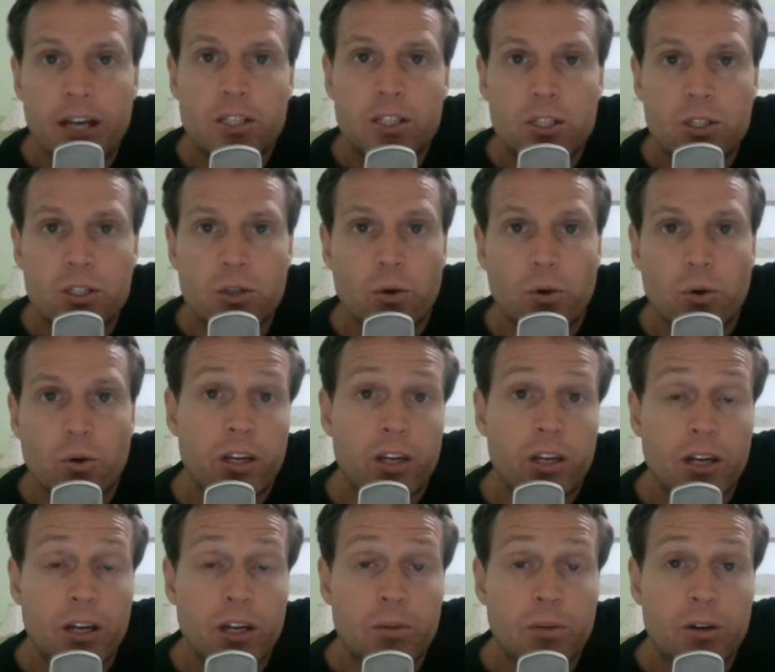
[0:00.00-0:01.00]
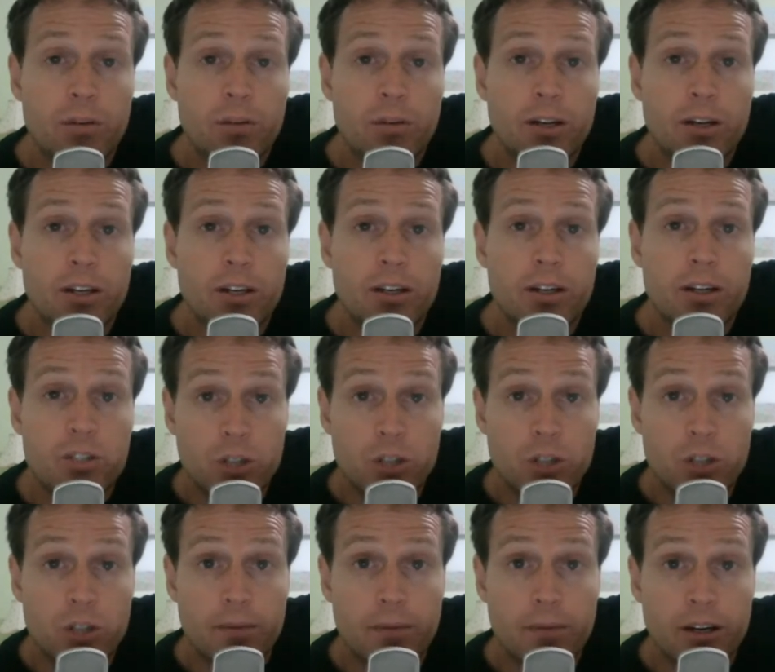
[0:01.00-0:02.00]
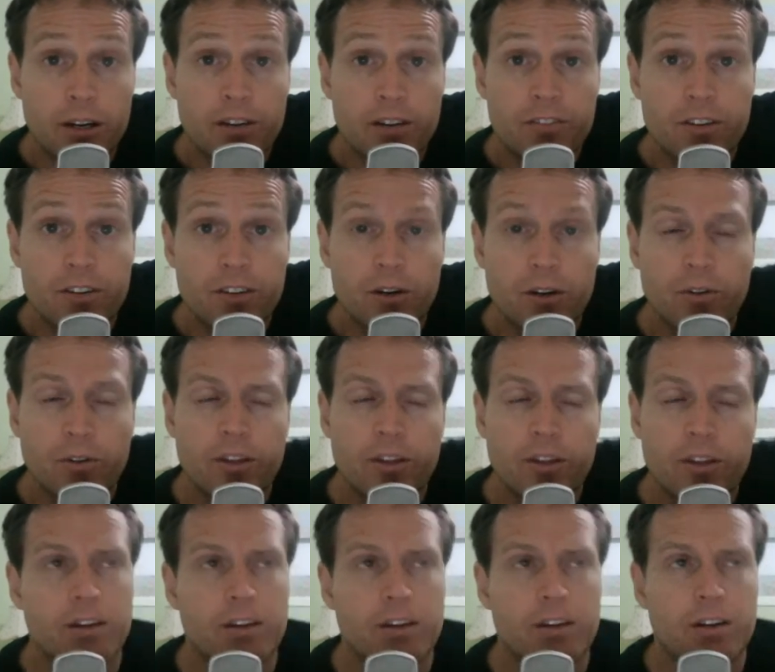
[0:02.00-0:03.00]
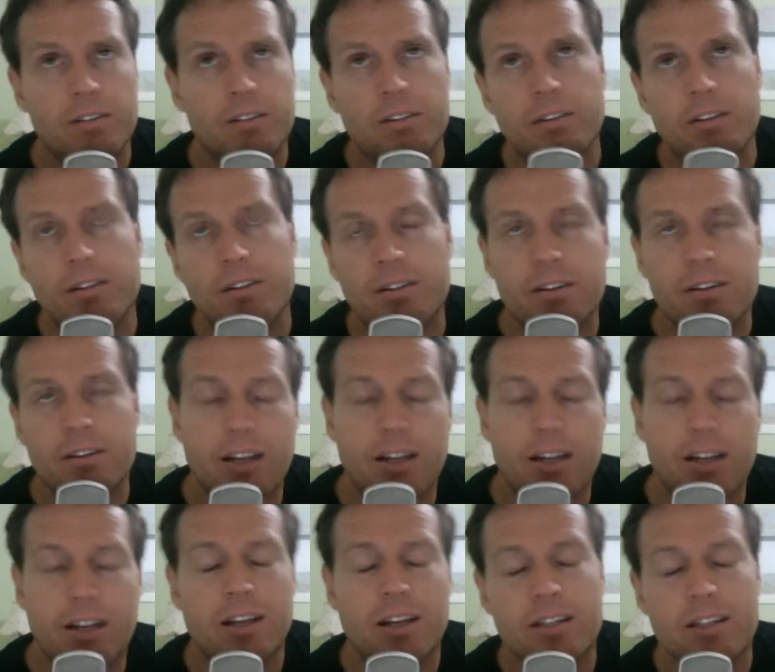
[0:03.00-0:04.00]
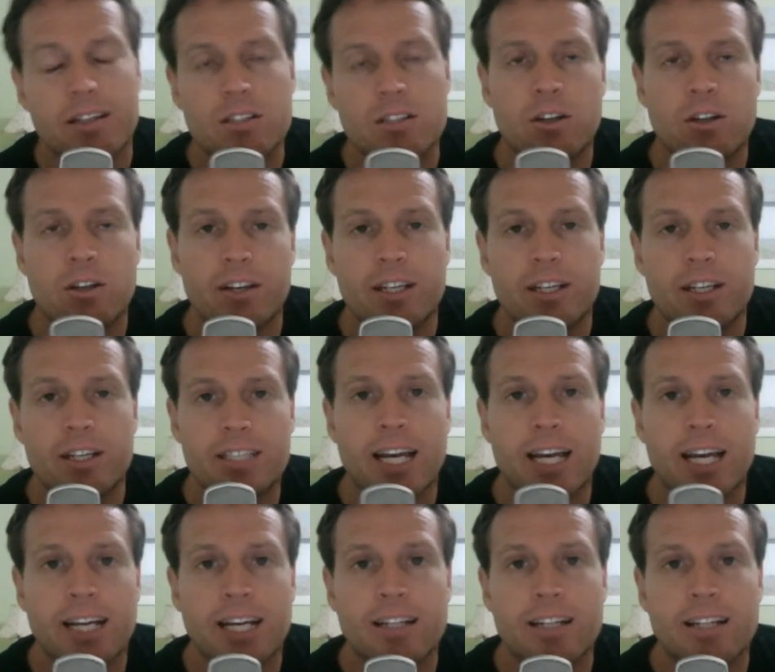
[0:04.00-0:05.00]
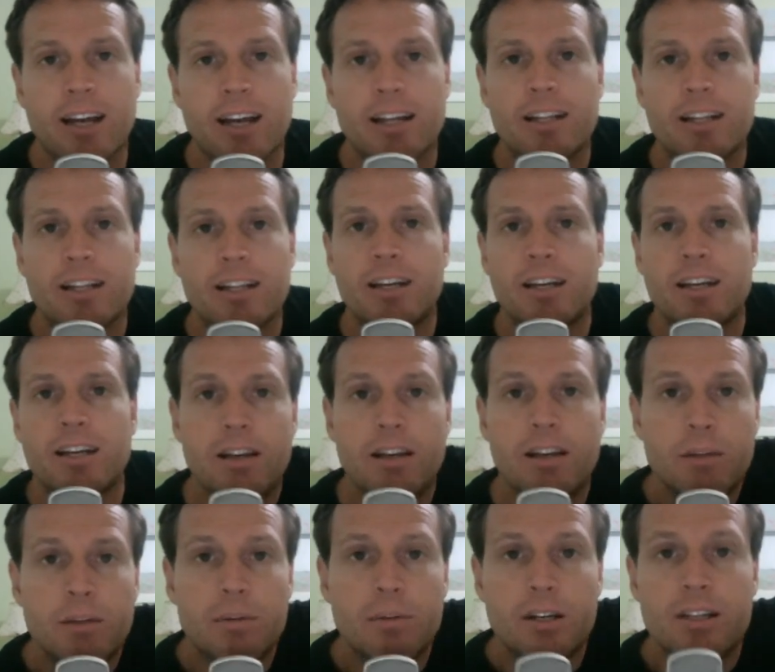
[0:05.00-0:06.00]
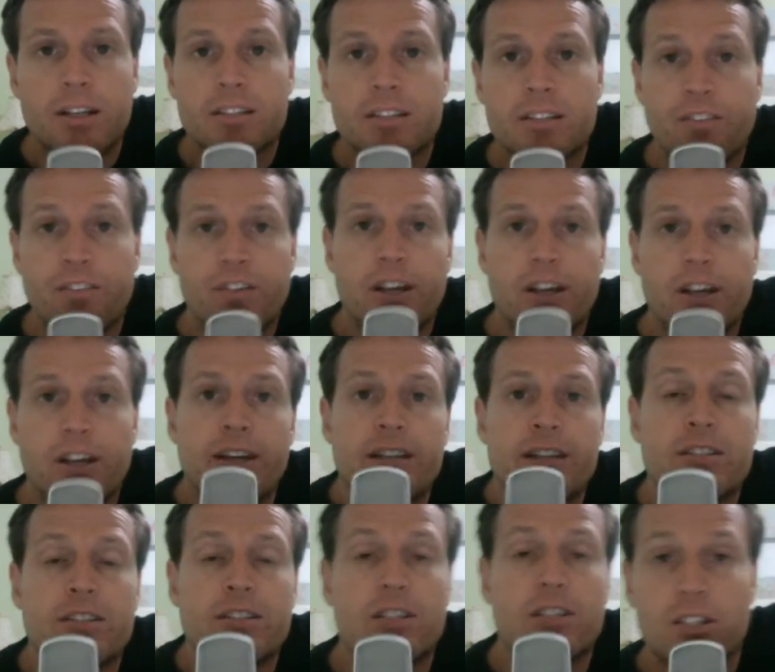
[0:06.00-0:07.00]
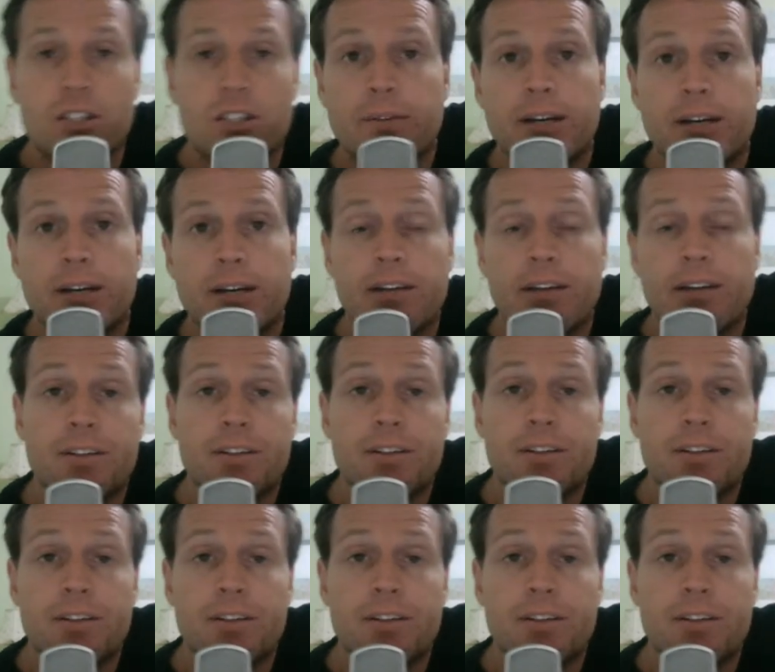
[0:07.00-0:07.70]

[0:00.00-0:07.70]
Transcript: talking in a room on a studio microphone, although it's not exactly that clear, but it does a fantastic job. I love it.